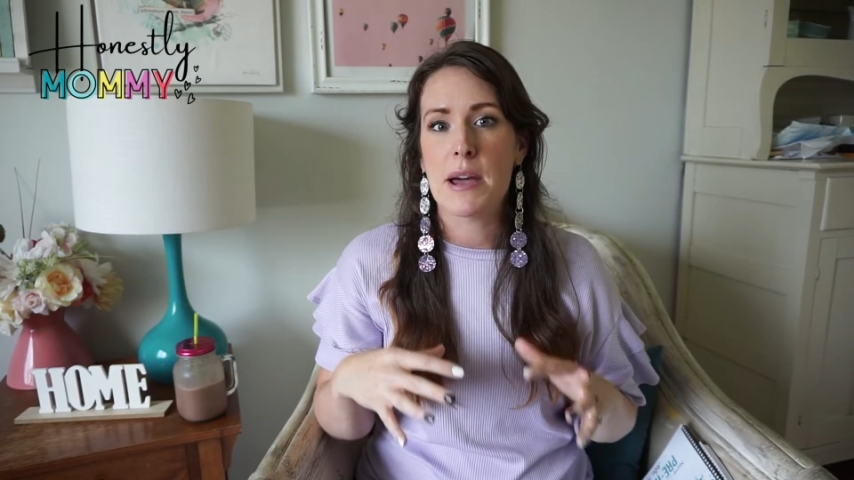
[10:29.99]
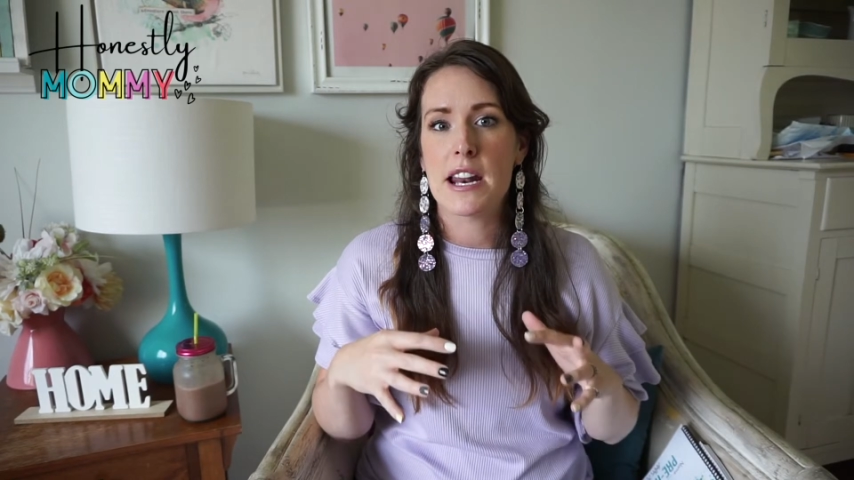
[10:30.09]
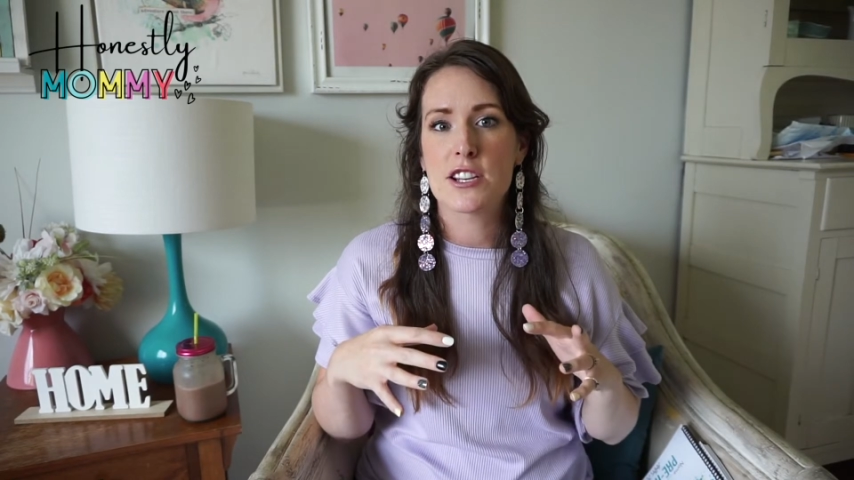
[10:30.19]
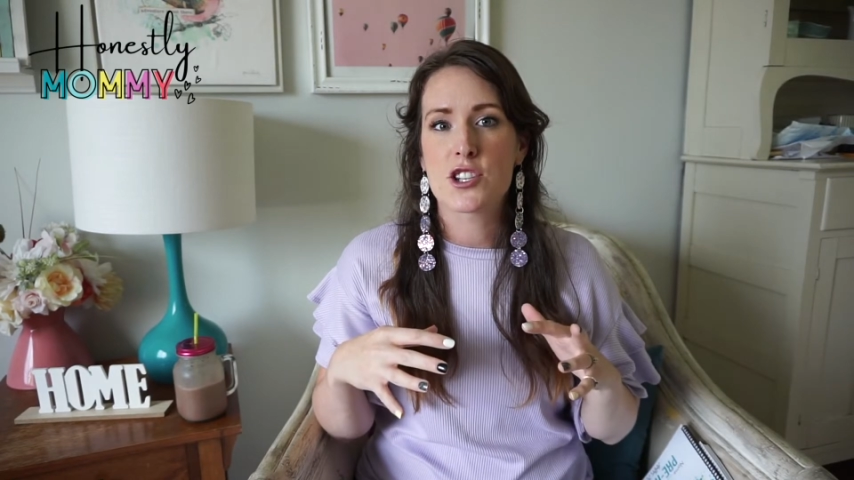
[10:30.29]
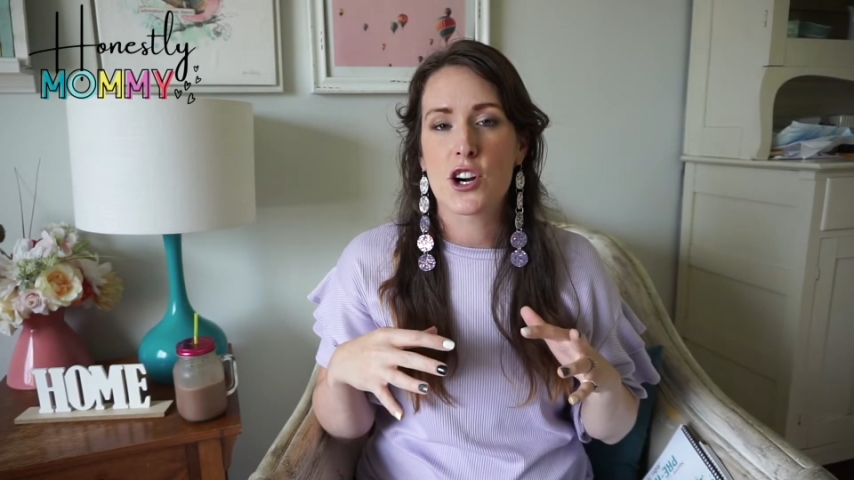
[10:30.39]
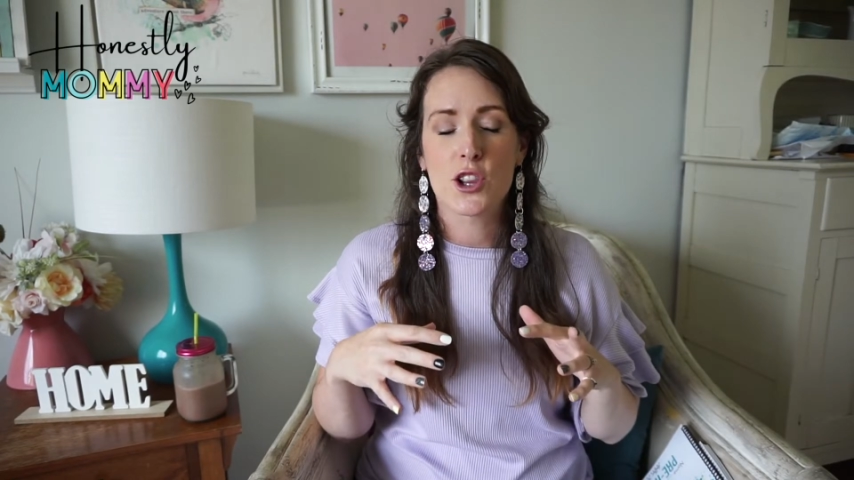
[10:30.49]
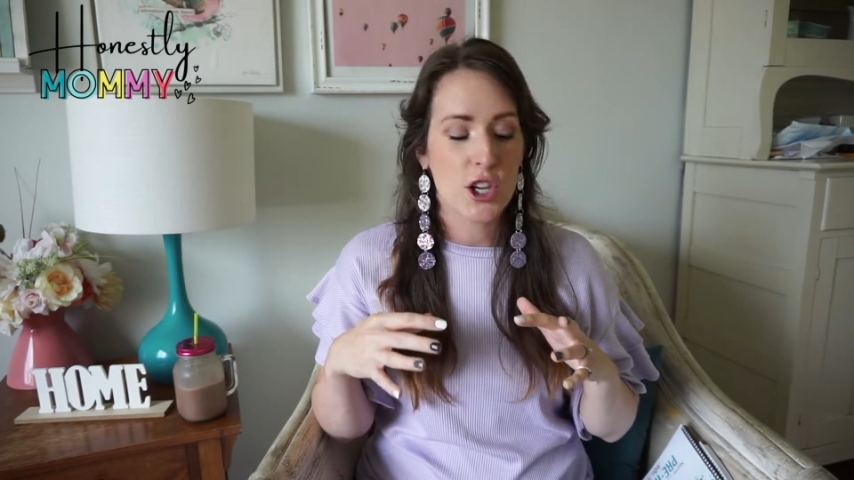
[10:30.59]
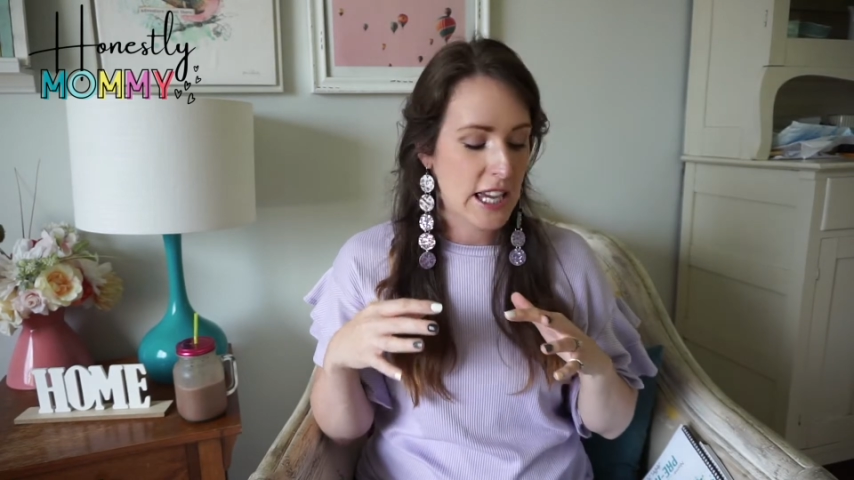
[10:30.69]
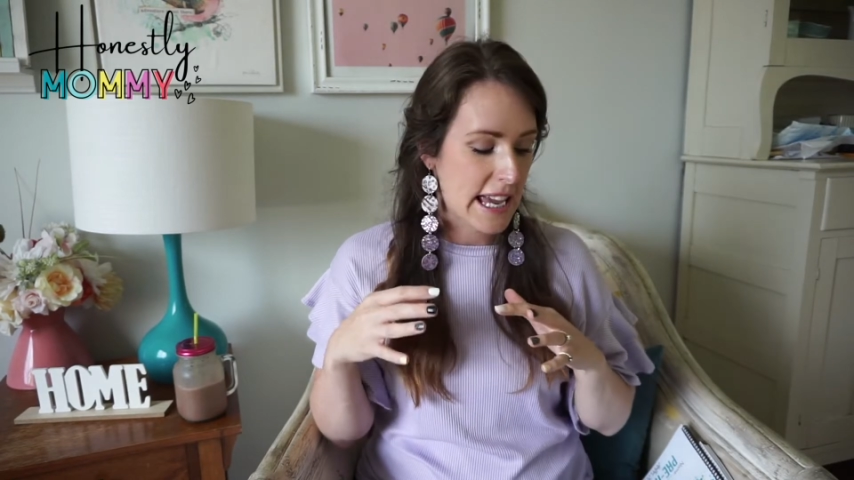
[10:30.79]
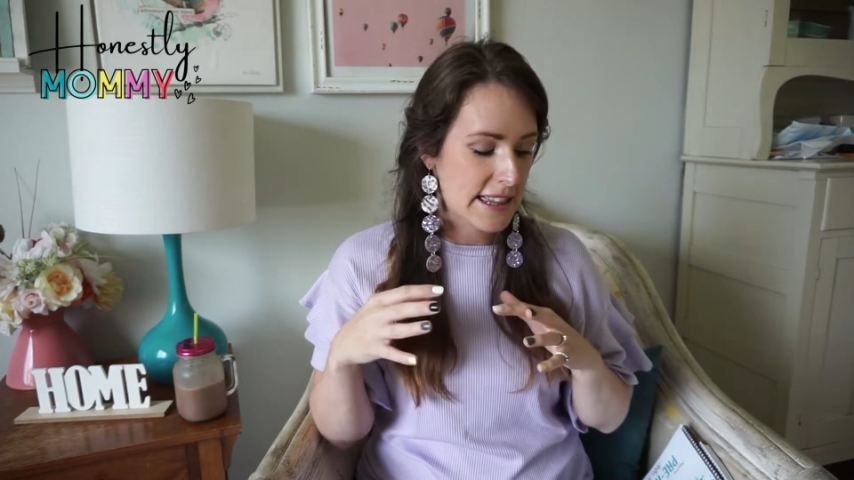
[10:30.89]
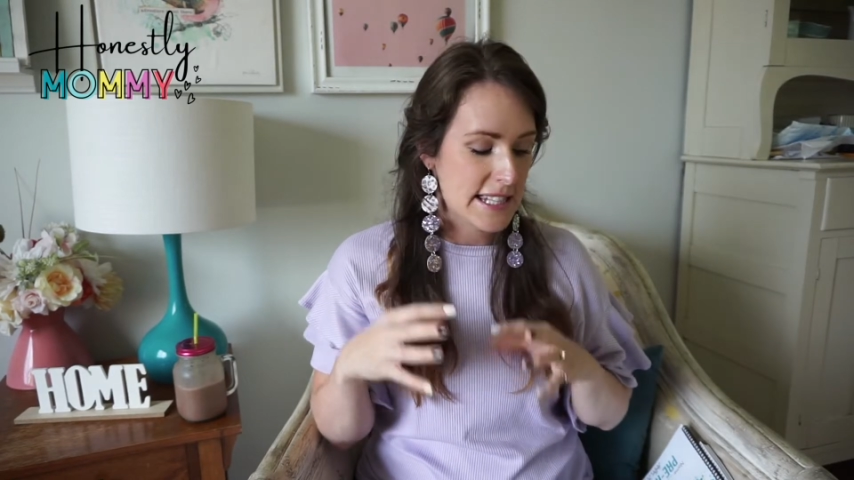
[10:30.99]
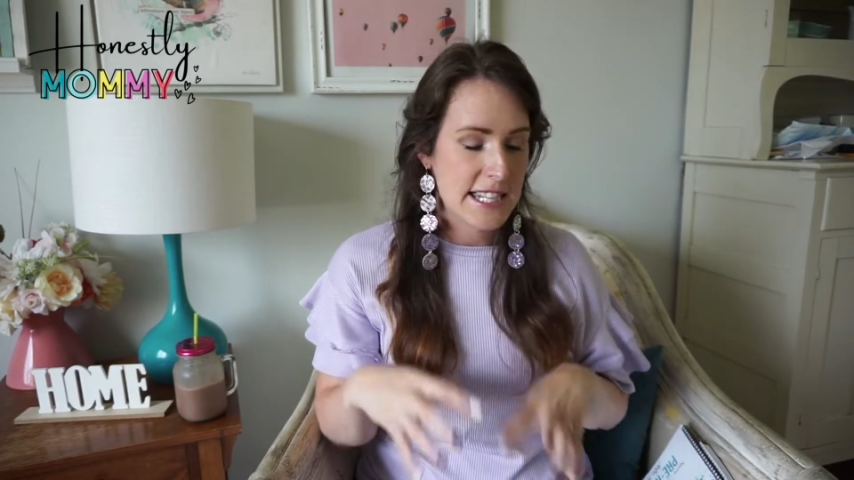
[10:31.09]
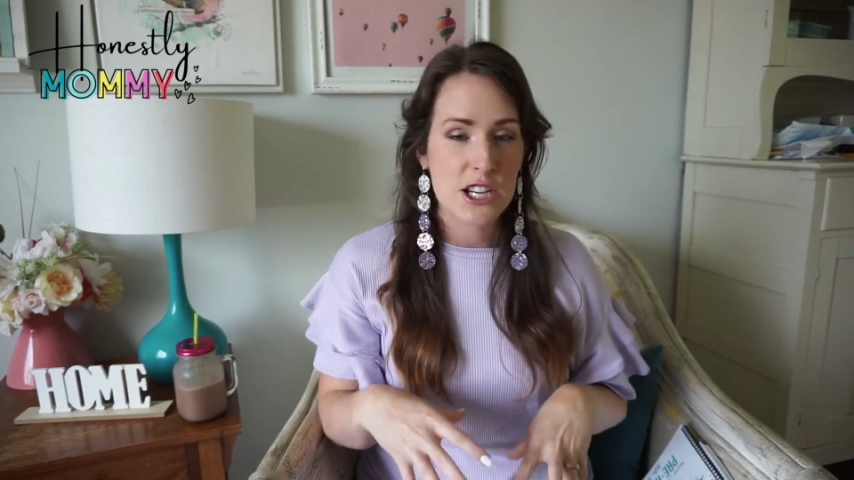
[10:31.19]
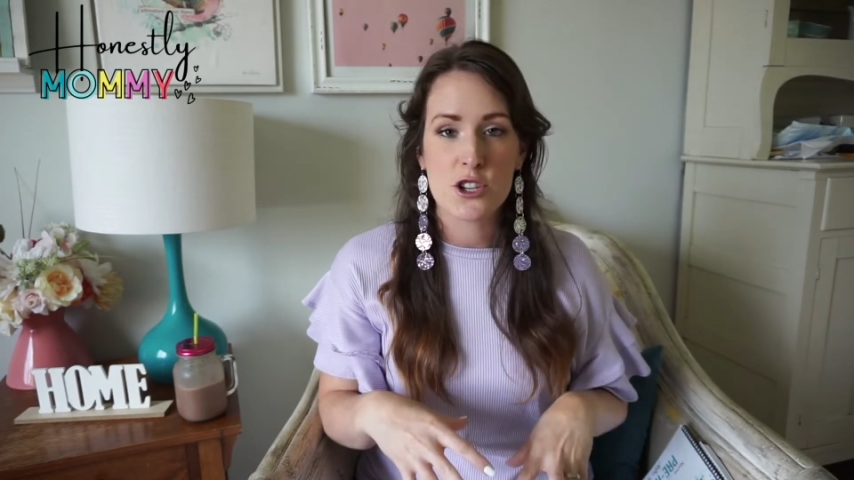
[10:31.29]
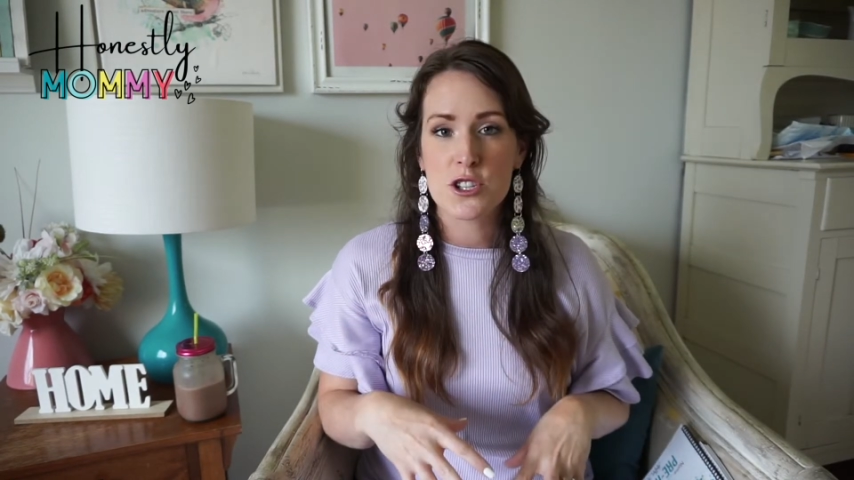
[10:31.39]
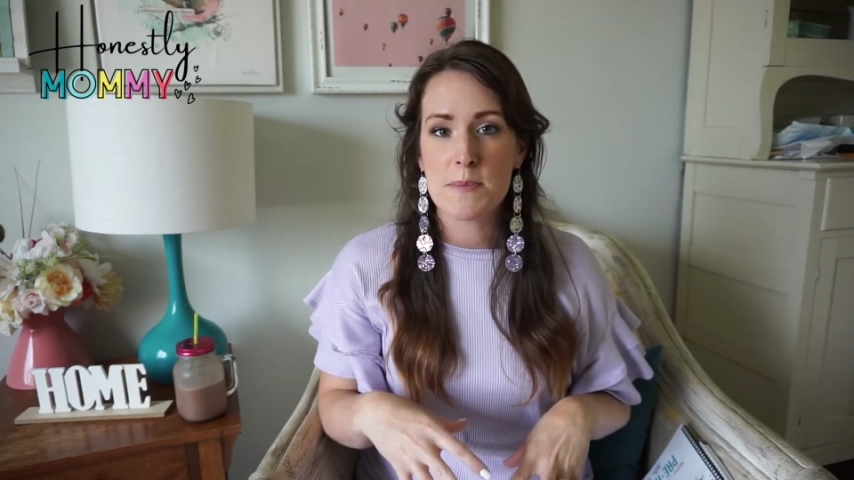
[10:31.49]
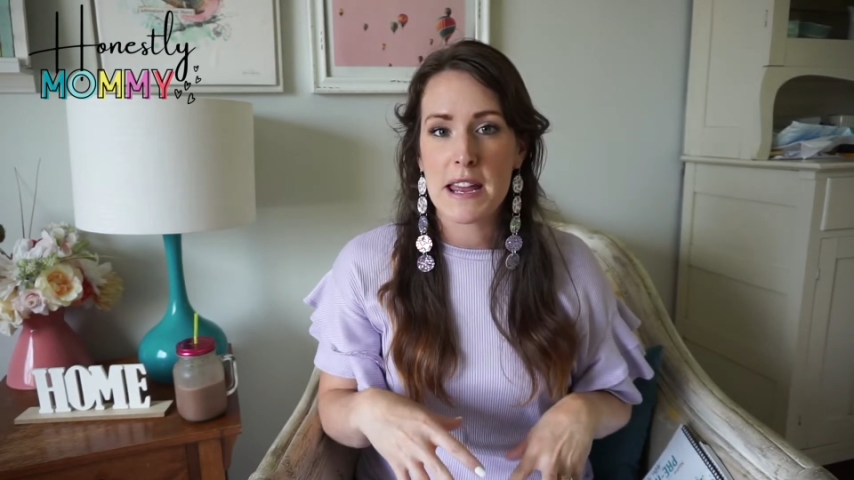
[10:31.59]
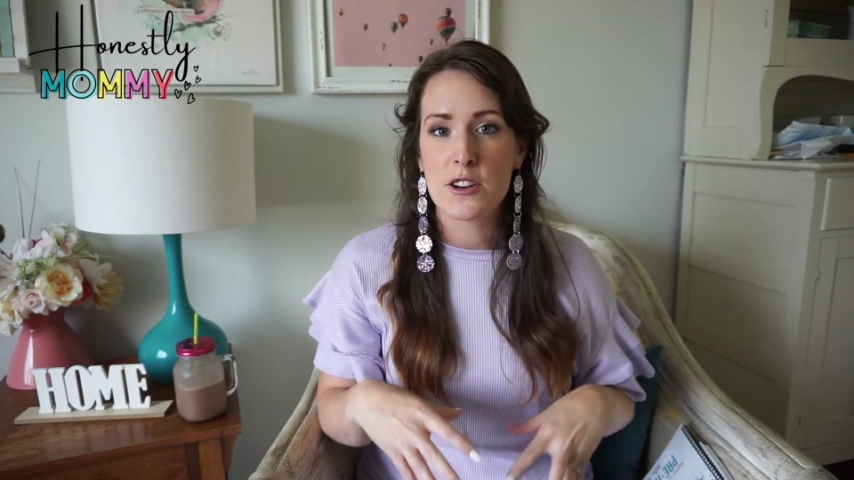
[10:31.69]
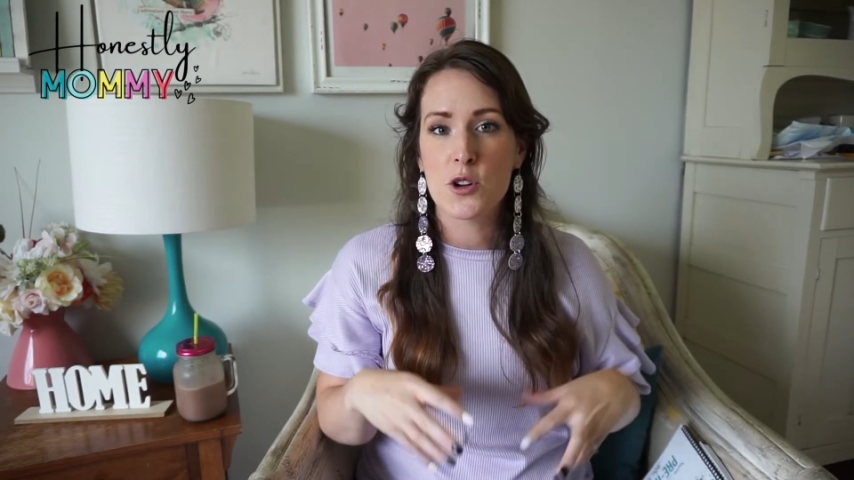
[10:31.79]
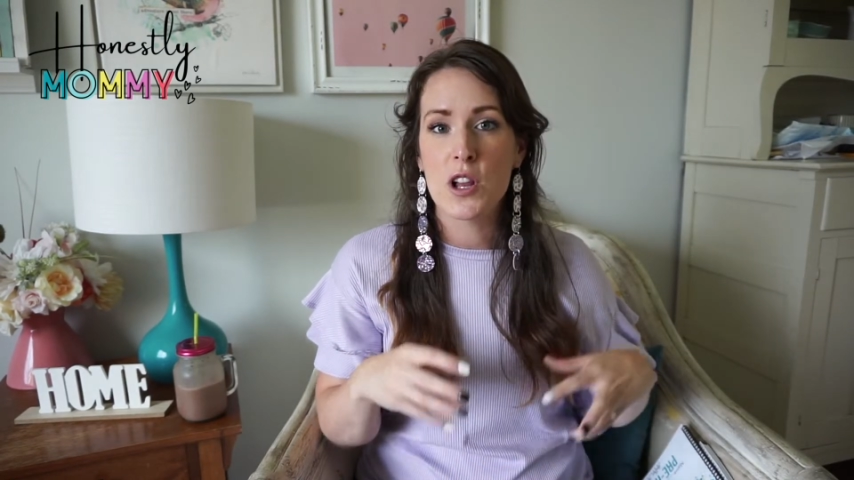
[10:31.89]
And I started looking at the teacher's
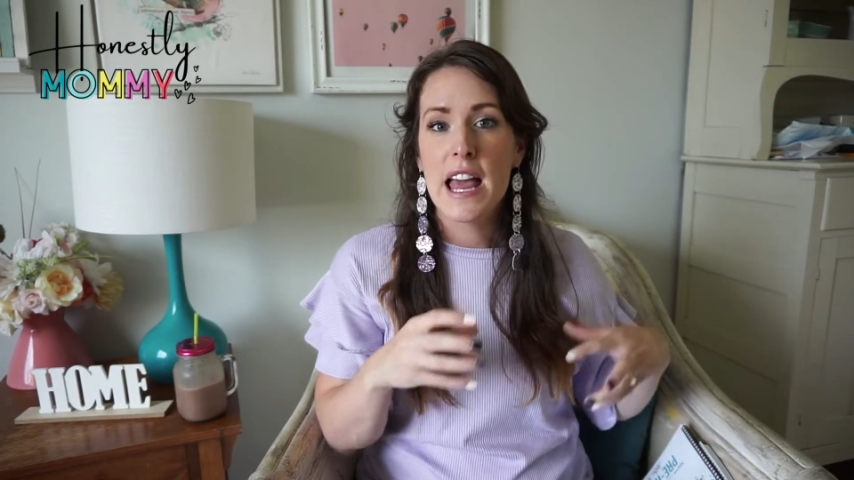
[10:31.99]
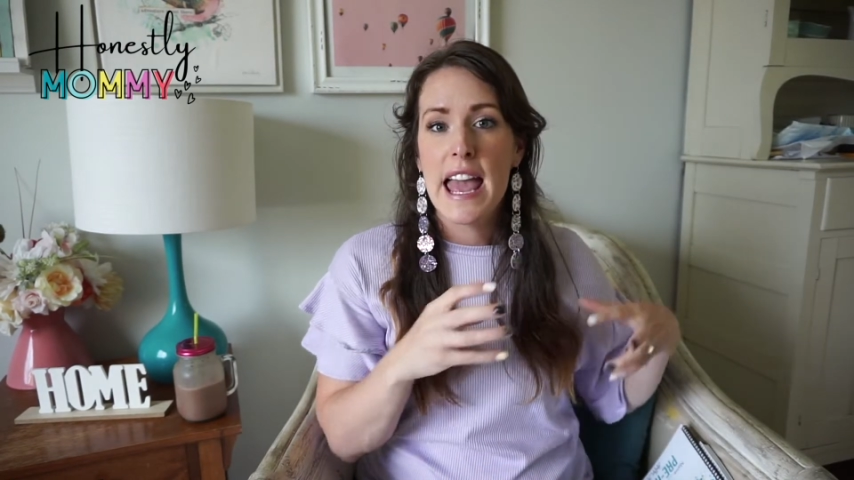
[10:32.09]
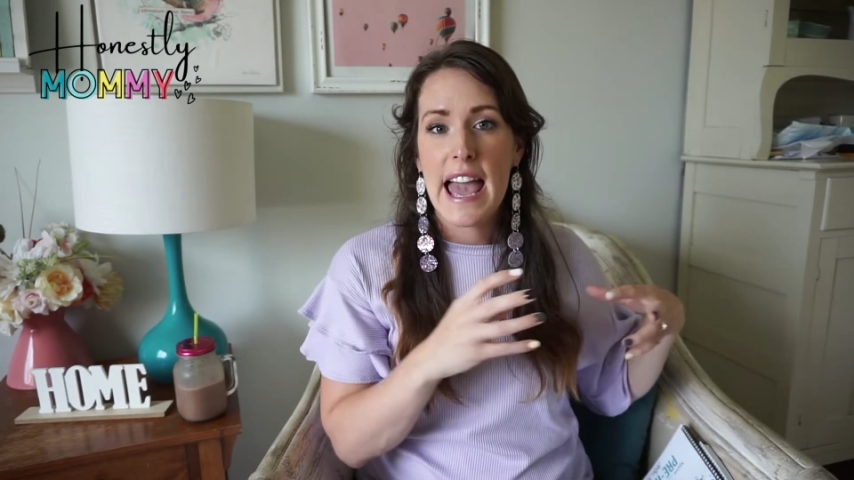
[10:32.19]
manual